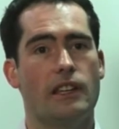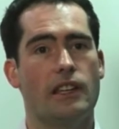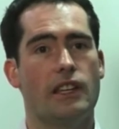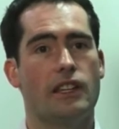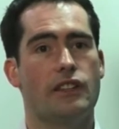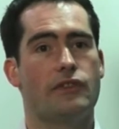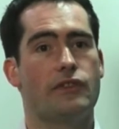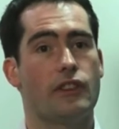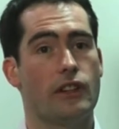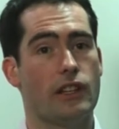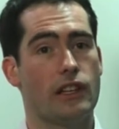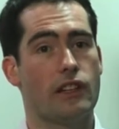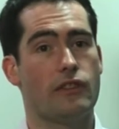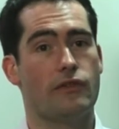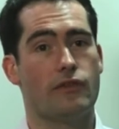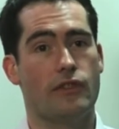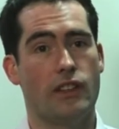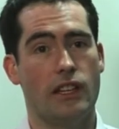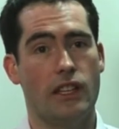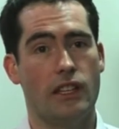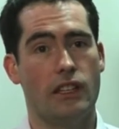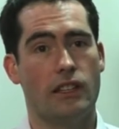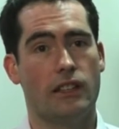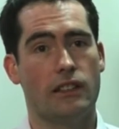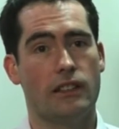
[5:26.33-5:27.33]
it's very
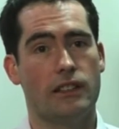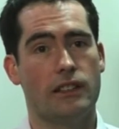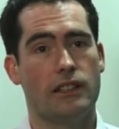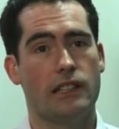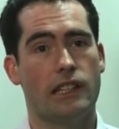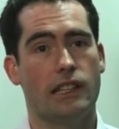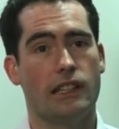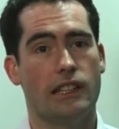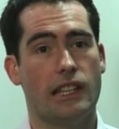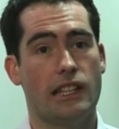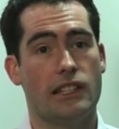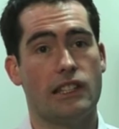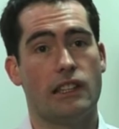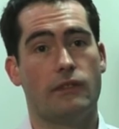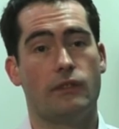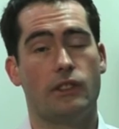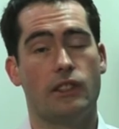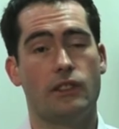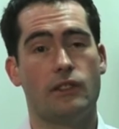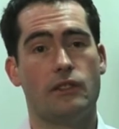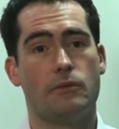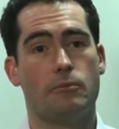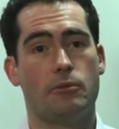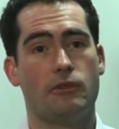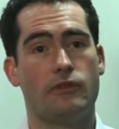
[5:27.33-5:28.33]
convenient that
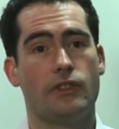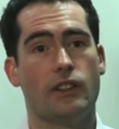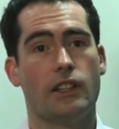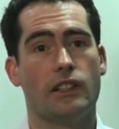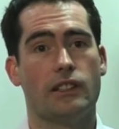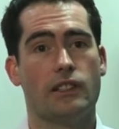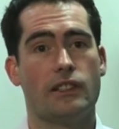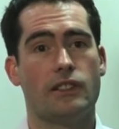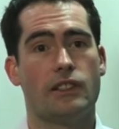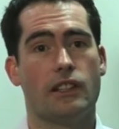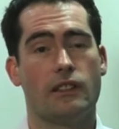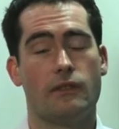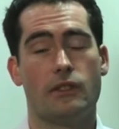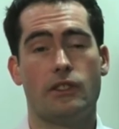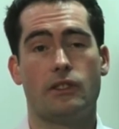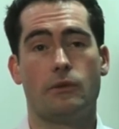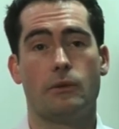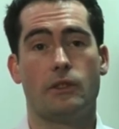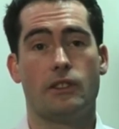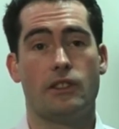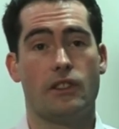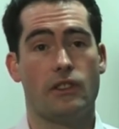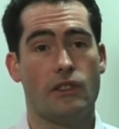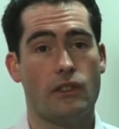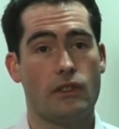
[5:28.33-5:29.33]
netEvidence provide the service to
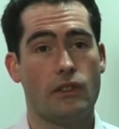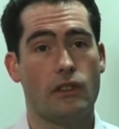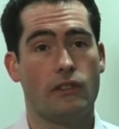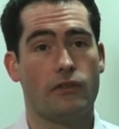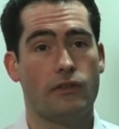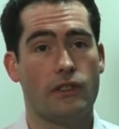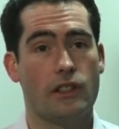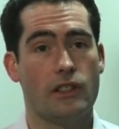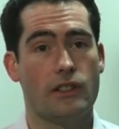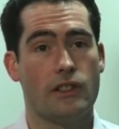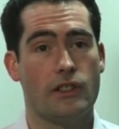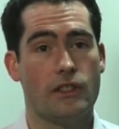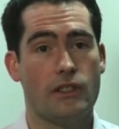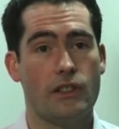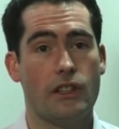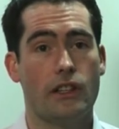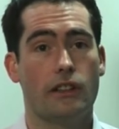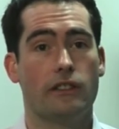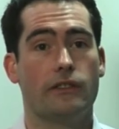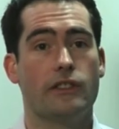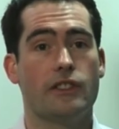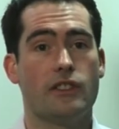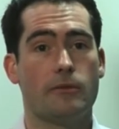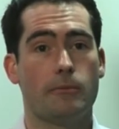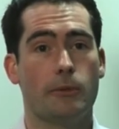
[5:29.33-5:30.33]
us as a software as a
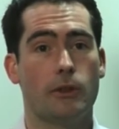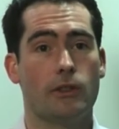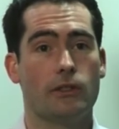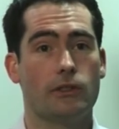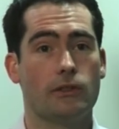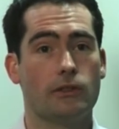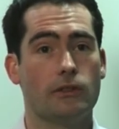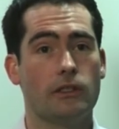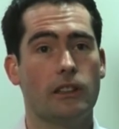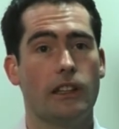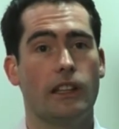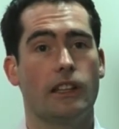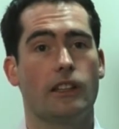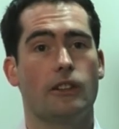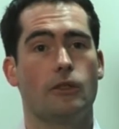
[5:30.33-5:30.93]
service model.